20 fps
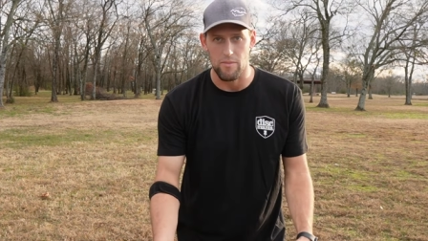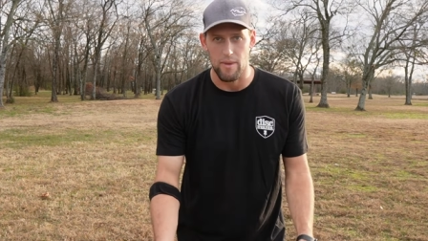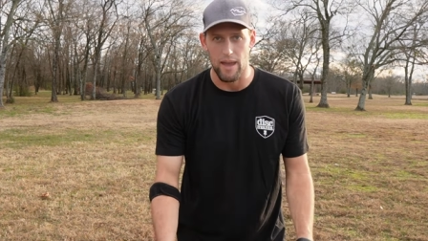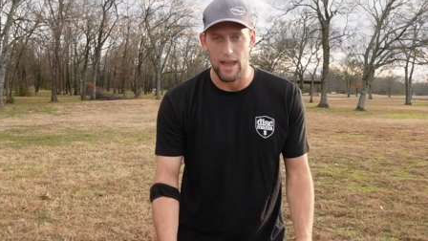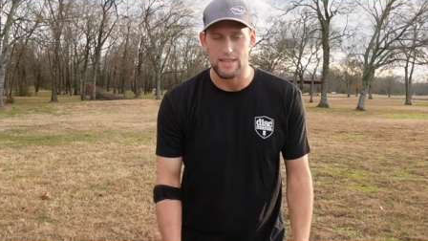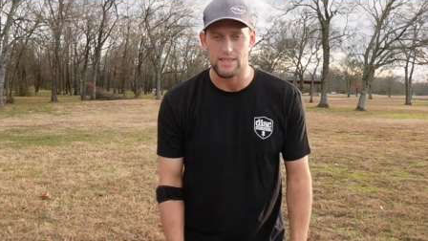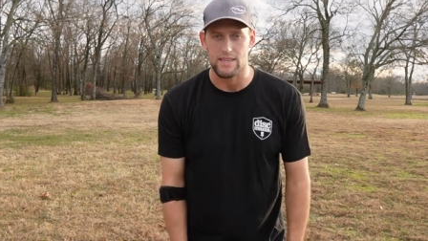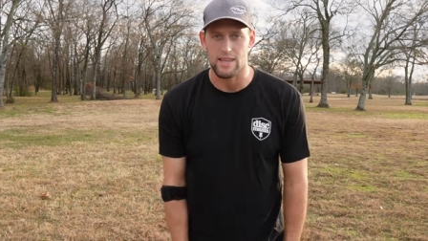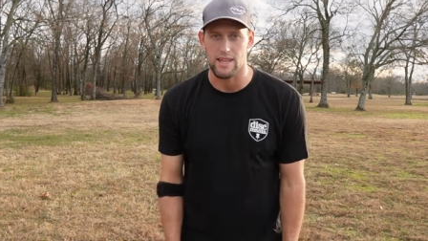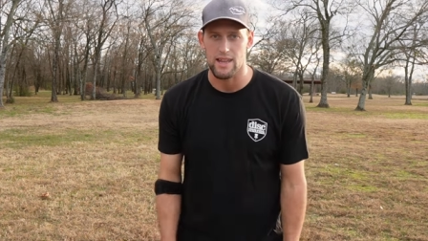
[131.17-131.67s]

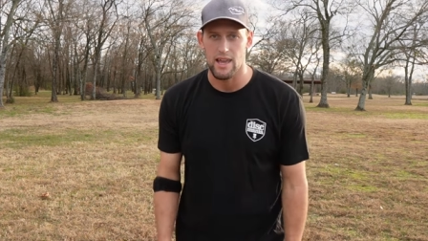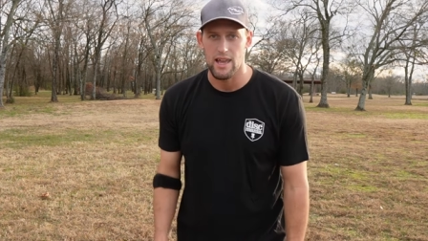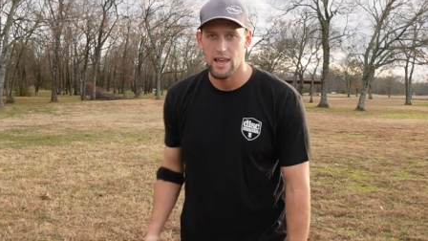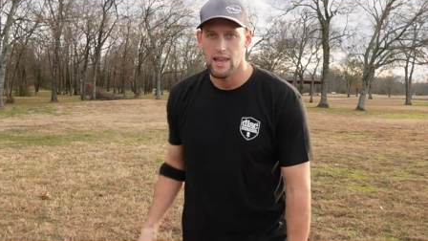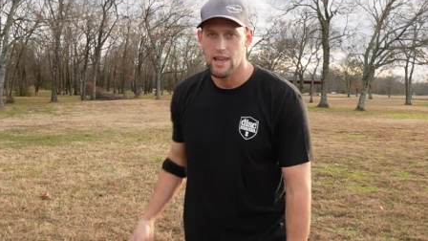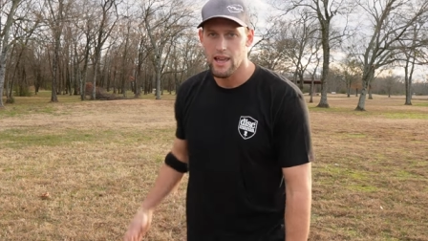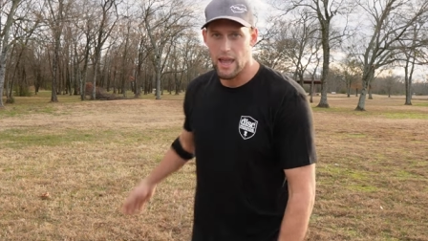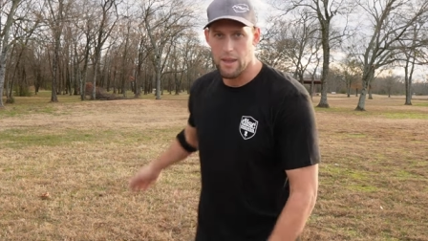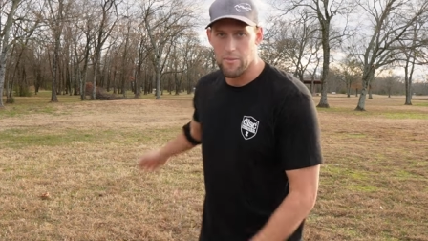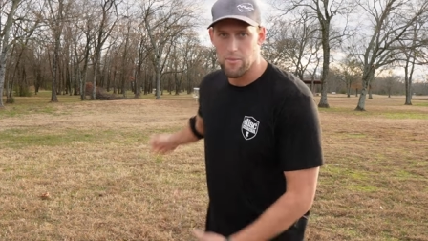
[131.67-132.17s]
basket
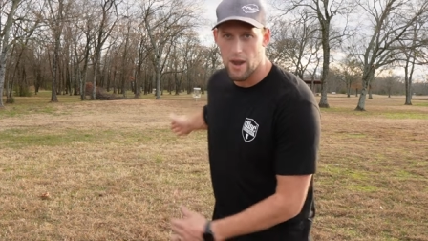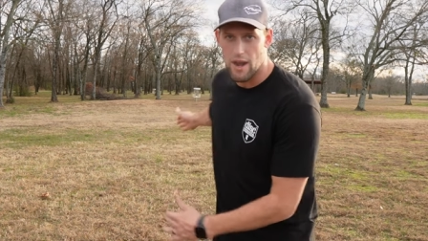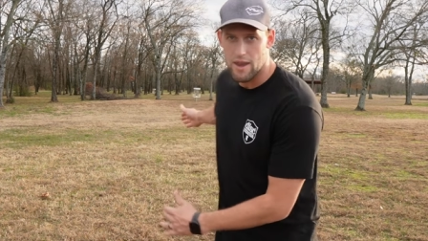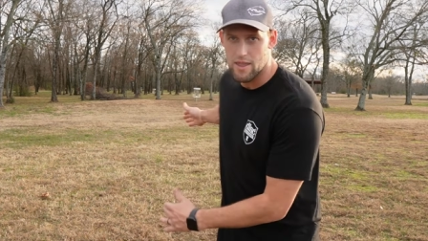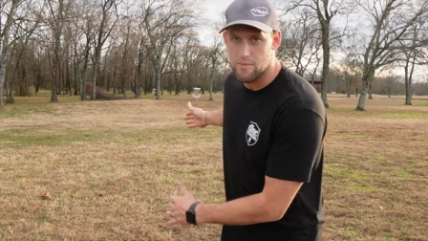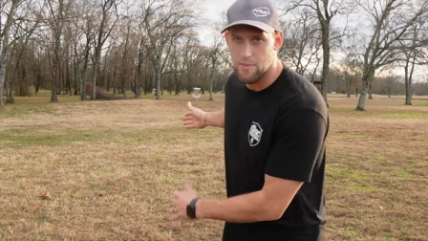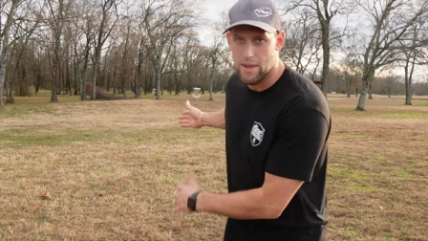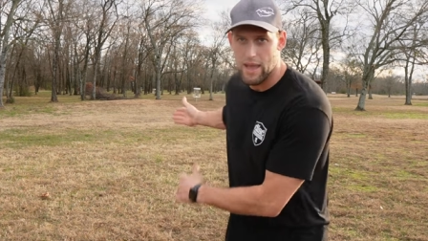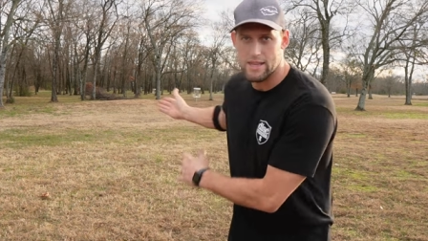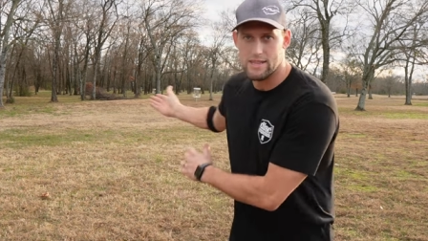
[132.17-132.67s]
aim right
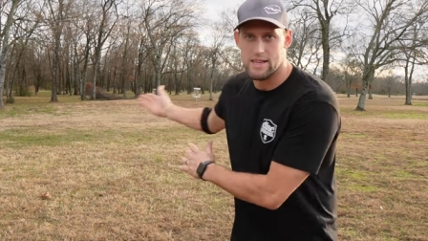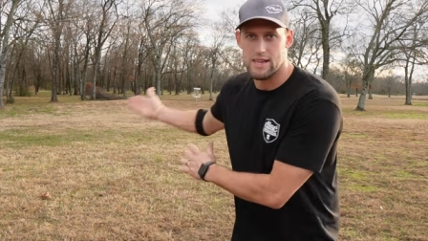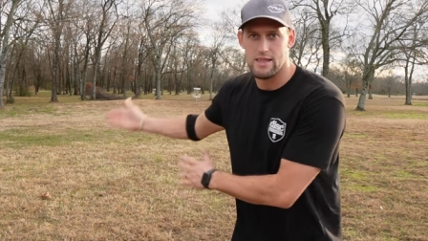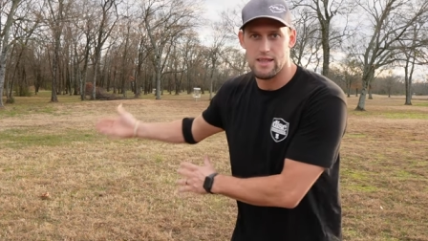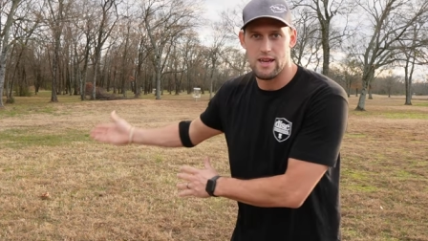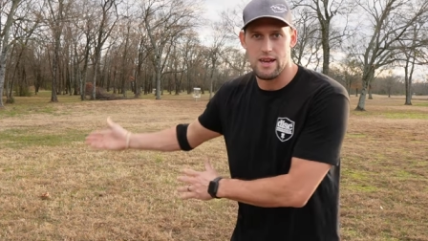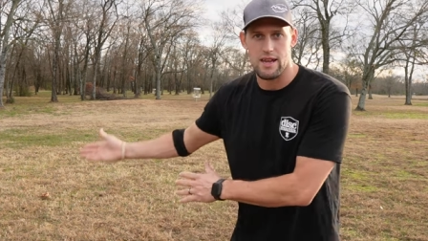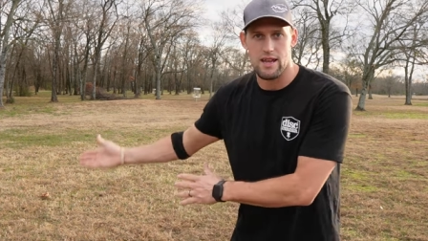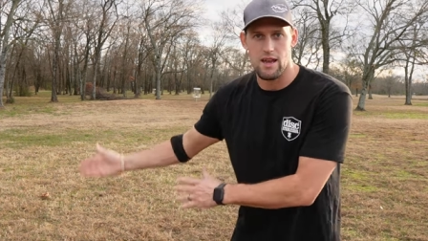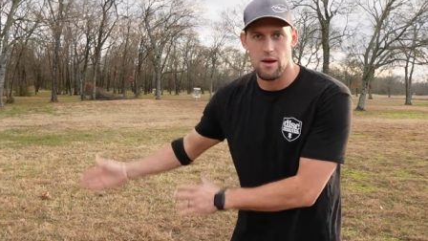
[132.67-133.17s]
at of the basket
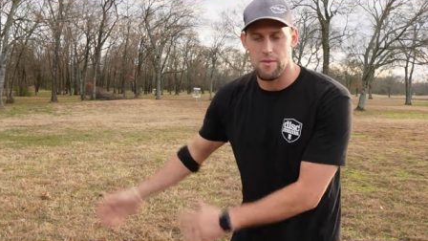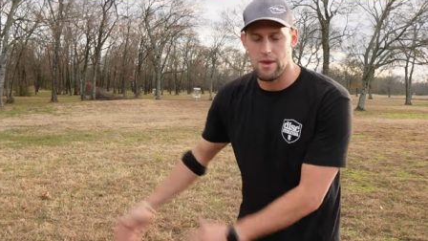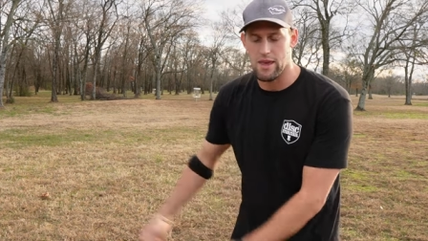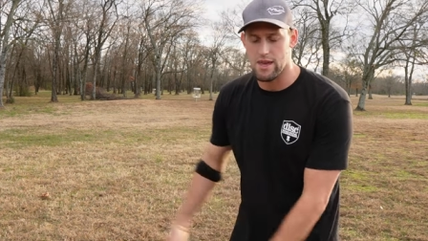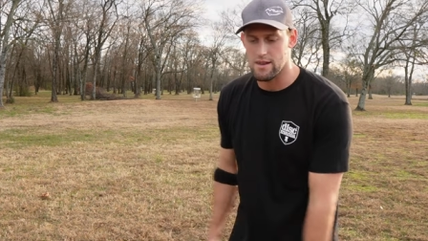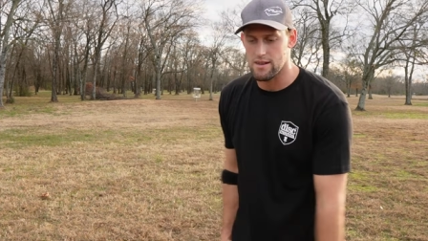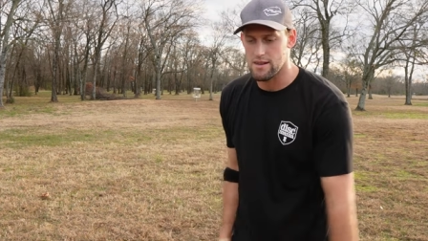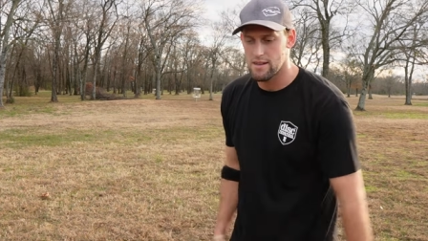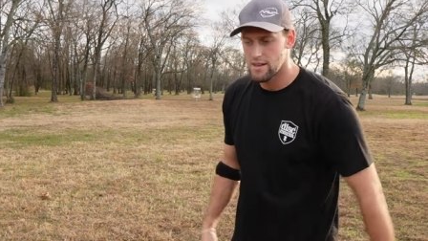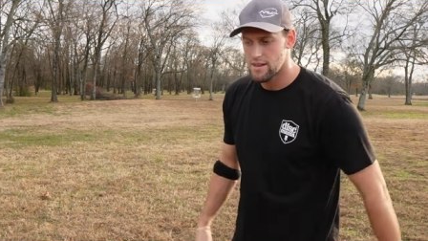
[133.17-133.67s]
let it come
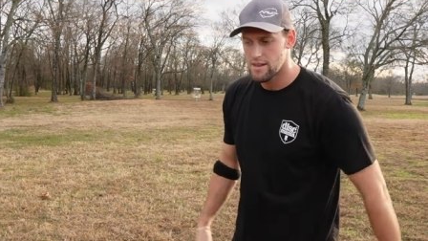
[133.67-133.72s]
in